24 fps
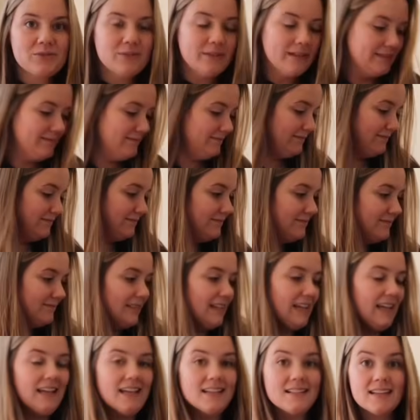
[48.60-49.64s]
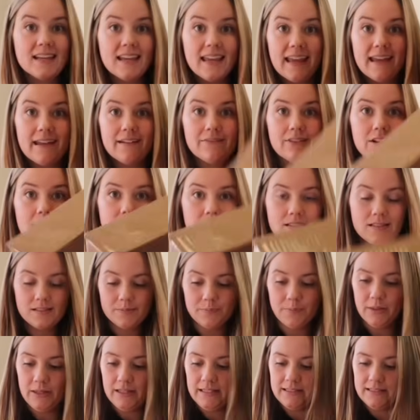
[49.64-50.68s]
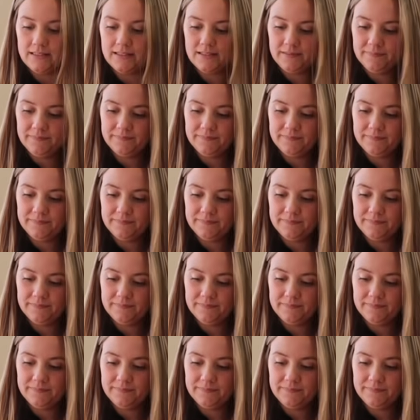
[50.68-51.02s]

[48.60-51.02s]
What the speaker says: one is a canvas print.